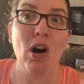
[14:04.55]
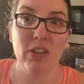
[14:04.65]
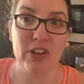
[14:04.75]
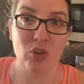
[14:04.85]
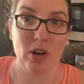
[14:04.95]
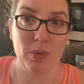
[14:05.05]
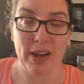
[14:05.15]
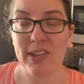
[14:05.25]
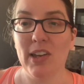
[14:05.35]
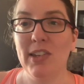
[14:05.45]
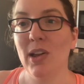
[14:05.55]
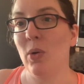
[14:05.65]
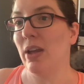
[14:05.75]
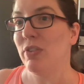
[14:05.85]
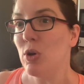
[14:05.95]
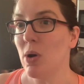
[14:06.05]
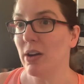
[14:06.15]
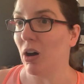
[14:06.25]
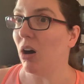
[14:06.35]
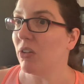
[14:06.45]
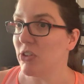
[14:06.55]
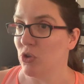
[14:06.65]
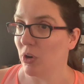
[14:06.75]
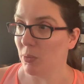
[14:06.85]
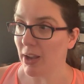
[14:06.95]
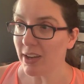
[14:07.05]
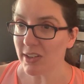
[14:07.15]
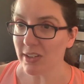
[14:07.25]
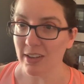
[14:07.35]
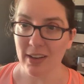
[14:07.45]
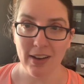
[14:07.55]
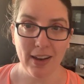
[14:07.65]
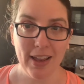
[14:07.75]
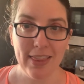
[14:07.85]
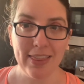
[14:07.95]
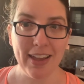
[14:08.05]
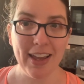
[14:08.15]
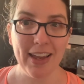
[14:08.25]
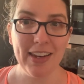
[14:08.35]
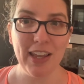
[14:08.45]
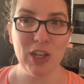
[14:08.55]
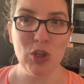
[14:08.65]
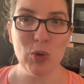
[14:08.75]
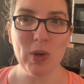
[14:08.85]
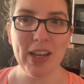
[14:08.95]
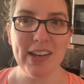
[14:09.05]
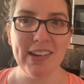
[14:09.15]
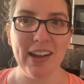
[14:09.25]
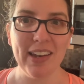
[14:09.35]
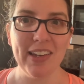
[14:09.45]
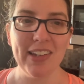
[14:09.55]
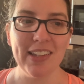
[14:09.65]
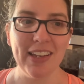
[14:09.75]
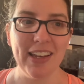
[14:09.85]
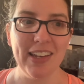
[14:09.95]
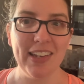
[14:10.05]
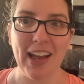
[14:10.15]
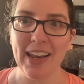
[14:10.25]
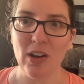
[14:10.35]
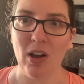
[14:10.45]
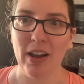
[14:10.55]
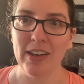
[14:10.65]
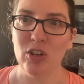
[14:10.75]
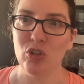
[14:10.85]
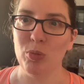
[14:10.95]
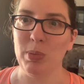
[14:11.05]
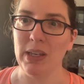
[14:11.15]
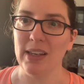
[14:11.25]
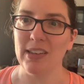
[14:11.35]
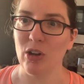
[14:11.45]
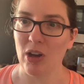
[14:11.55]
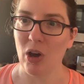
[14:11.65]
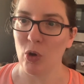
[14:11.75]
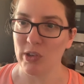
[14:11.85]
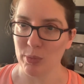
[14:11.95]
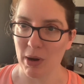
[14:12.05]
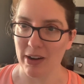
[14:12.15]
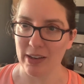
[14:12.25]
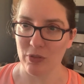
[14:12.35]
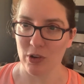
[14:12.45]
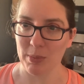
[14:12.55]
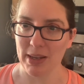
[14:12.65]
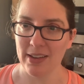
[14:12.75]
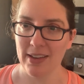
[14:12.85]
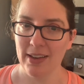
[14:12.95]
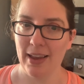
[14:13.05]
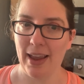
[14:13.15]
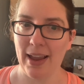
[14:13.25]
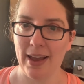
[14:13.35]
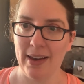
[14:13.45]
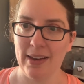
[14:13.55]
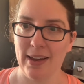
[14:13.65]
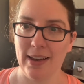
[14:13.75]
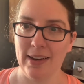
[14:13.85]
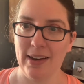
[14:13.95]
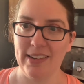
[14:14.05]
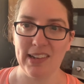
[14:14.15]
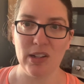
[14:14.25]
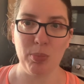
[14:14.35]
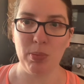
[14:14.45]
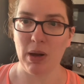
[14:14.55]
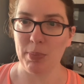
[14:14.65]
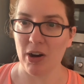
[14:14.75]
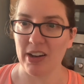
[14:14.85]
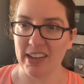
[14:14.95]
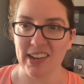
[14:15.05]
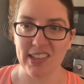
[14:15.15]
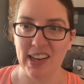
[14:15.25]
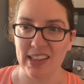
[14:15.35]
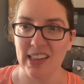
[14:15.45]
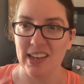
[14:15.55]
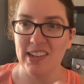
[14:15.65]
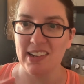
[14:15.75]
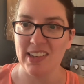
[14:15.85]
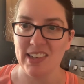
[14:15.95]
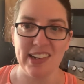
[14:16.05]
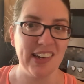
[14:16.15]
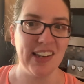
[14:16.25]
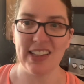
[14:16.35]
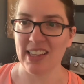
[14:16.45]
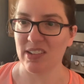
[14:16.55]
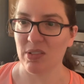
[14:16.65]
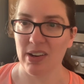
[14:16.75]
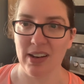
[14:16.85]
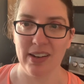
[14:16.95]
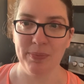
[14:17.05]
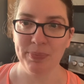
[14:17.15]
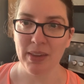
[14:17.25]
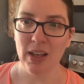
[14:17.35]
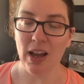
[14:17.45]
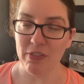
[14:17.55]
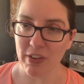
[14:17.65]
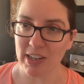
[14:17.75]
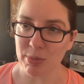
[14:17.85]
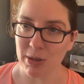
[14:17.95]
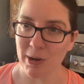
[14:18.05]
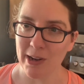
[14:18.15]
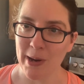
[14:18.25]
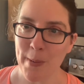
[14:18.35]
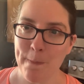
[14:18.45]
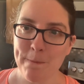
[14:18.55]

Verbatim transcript: all the Norwex. So if you want all the Norwex, then you can just sign on to be to host a party for me and uh, just a, a, party just like this, just just like this one, a, a Facebook party.